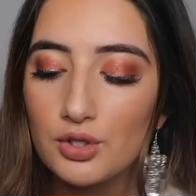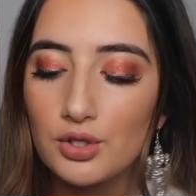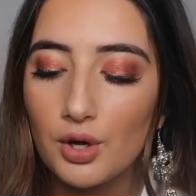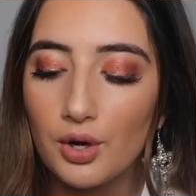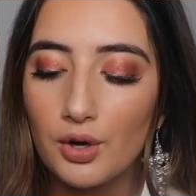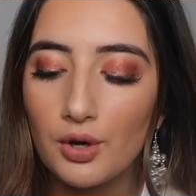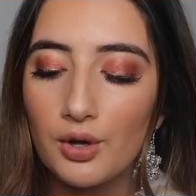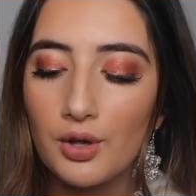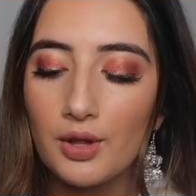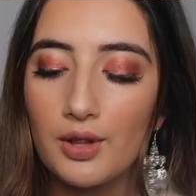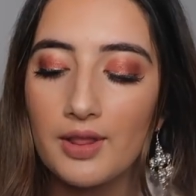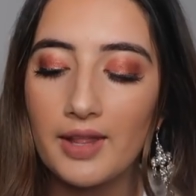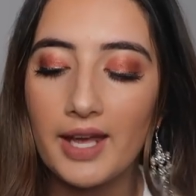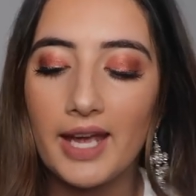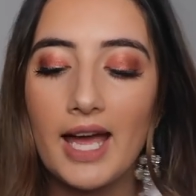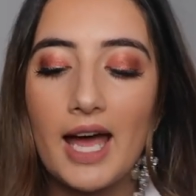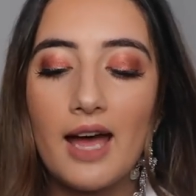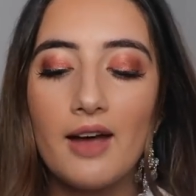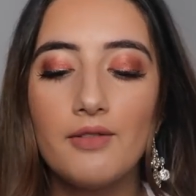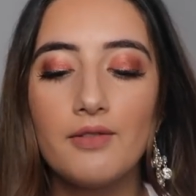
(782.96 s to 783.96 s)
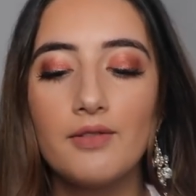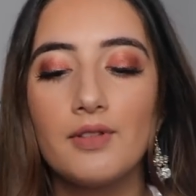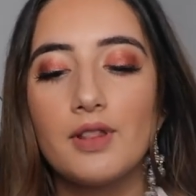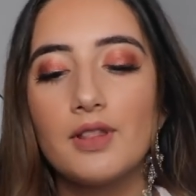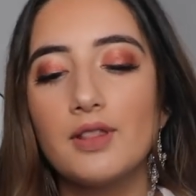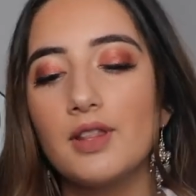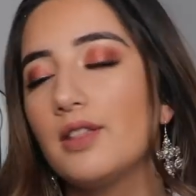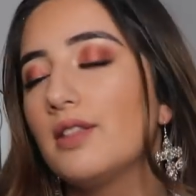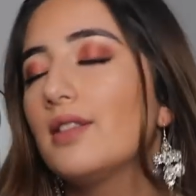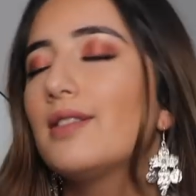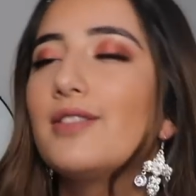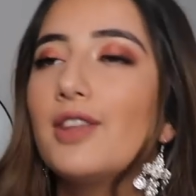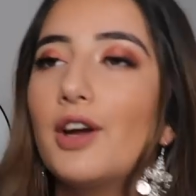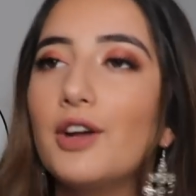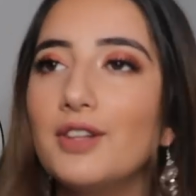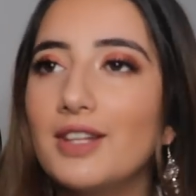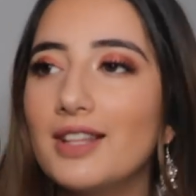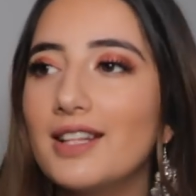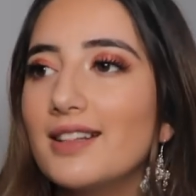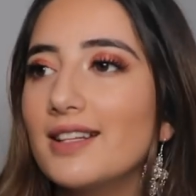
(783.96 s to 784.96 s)
So they have the
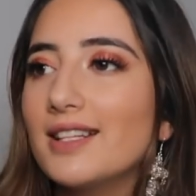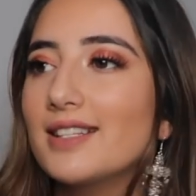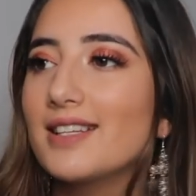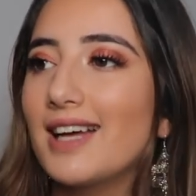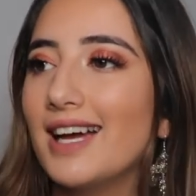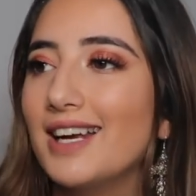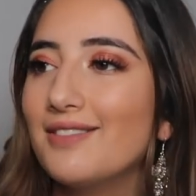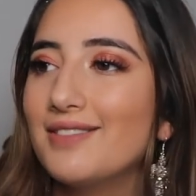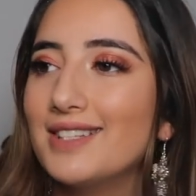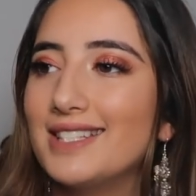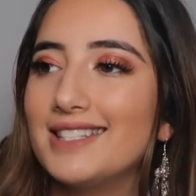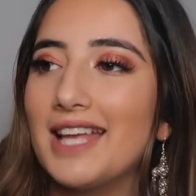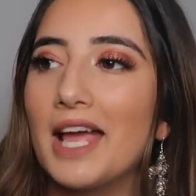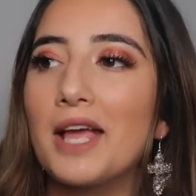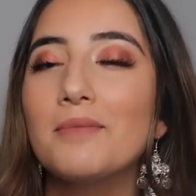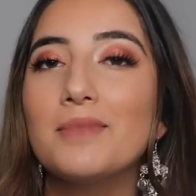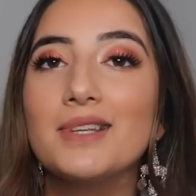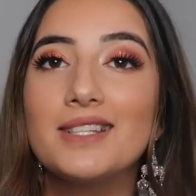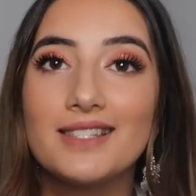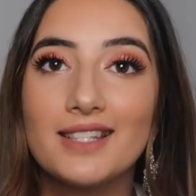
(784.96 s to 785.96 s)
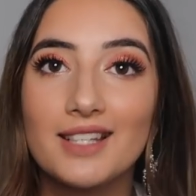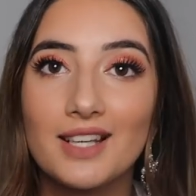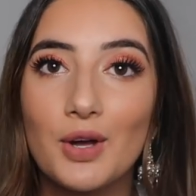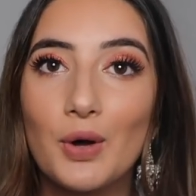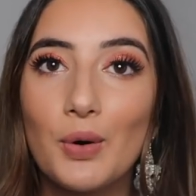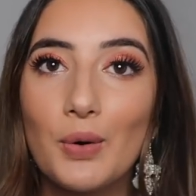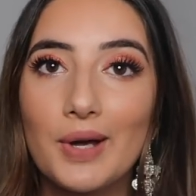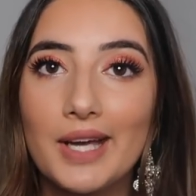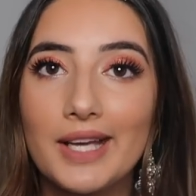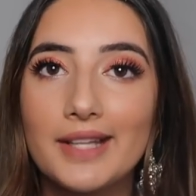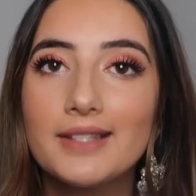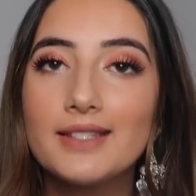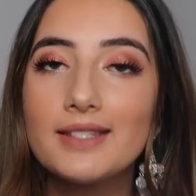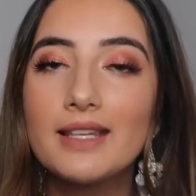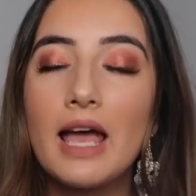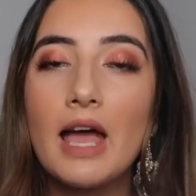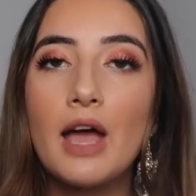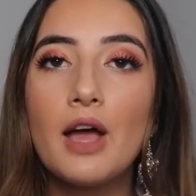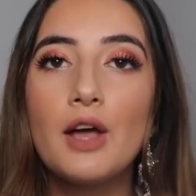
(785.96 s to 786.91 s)
only thing that's kind of the same is the coins.